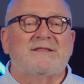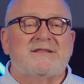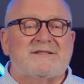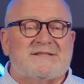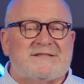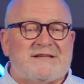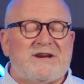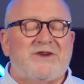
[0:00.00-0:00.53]

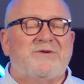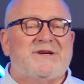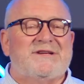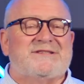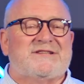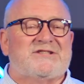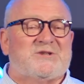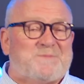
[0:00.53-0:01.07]
this
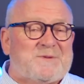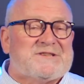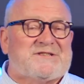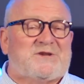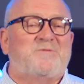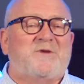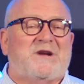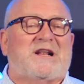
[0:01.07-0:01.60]
series and
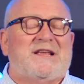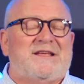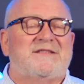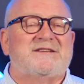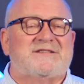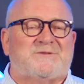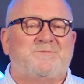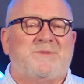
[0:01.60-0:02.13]
specifically
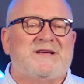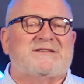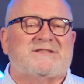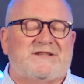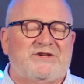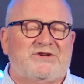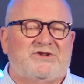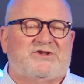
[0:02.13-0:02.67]
this
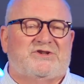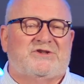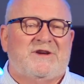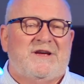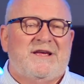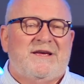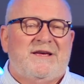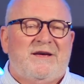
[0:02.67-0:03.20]
message
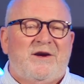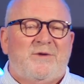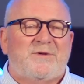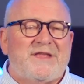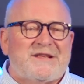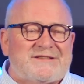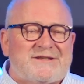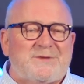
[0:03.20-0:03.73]

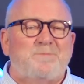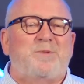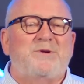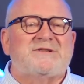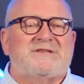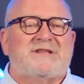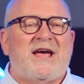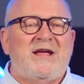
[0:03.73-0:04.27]
with a
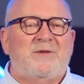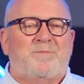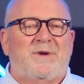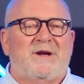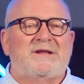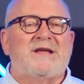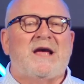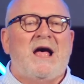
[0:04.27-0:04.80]
simple
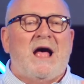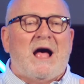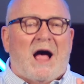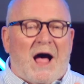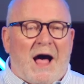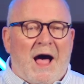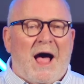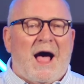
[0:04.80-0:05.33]
statement,
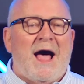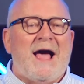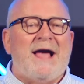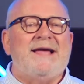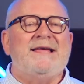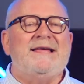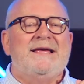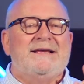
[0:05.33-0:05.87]

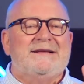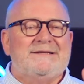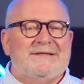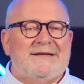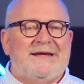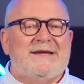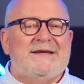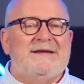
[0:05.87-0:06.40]
I
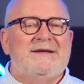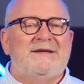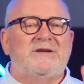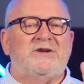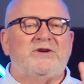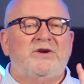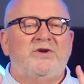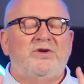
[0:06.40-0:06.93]

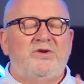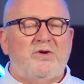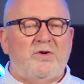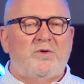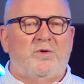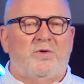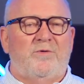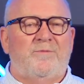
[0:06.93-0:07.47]
need
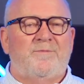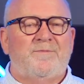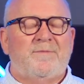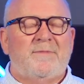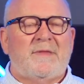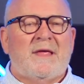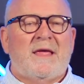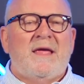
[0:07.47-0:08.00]
you.
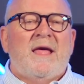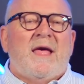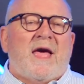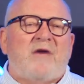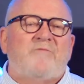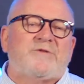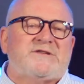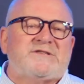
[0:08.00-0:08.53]

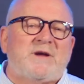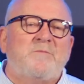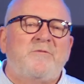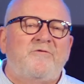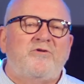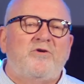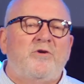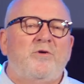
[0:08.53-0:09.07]
And for some
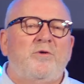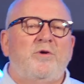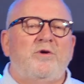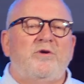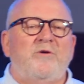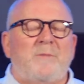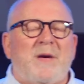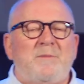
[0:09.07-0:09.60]
of you,
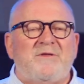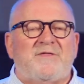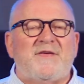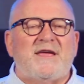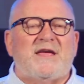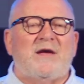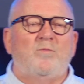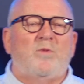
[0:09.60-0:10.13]
you may be
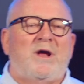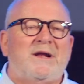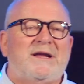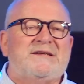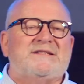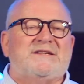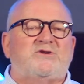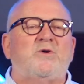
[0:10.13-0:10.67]
thinking, well,
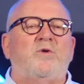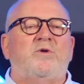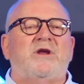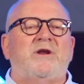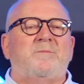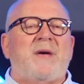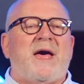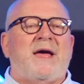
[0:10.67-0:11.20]
is he
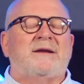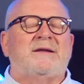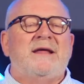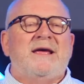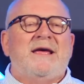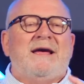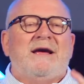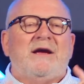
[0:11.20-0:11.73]
talking about
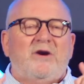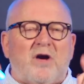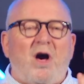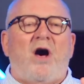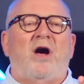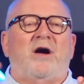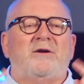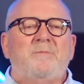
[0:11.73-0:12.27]

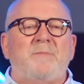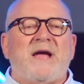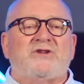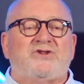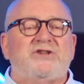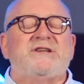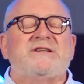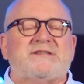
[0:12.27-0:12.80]
God,
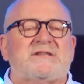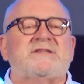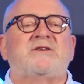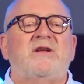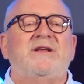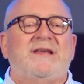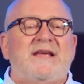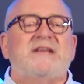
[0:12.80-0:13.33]
about Jesus?
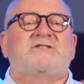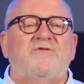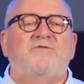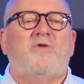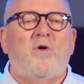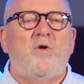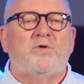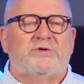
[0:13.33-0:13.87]
And yes,
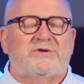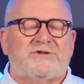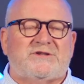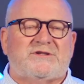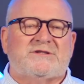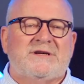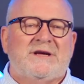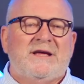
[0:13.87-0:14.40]
of
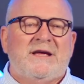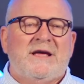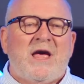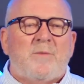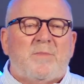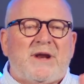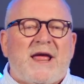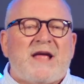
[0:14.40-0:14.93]
course.
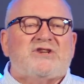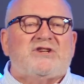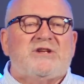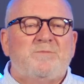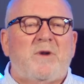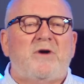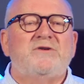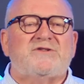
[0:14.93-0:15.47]
But
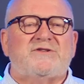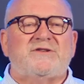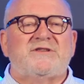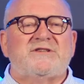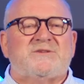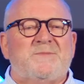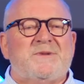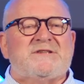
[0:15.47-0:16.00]
actually, most of
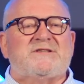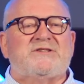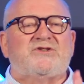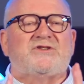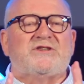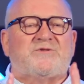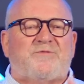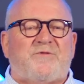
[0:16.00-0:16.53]
this
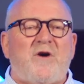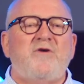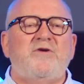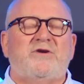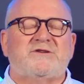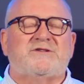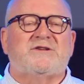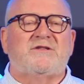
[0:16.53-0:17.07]
message is
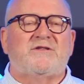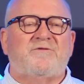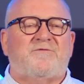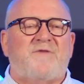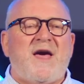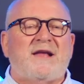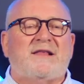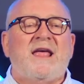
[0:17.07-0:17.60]
focused on the
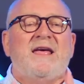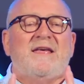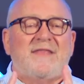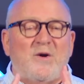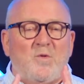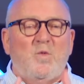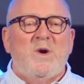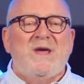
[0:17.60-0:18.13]
fact
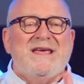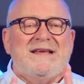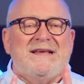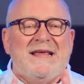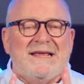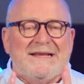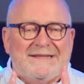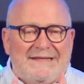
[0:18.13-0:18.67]
that
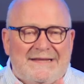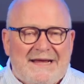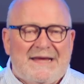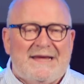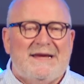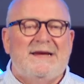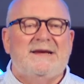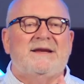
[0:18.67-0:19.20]
we
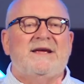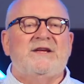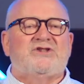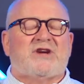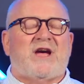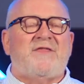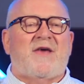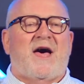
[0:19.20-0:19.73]
need
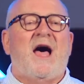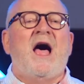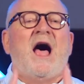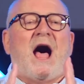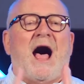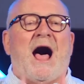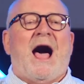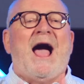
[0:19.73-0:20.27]
each other.
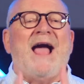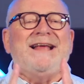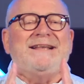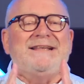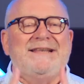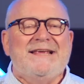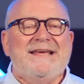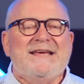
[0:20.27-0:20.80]
I
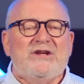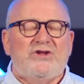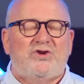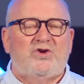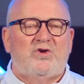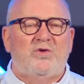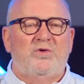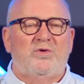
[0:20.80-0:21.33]
need
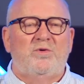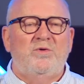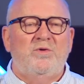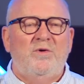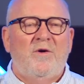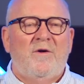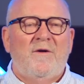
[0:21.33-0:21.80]
you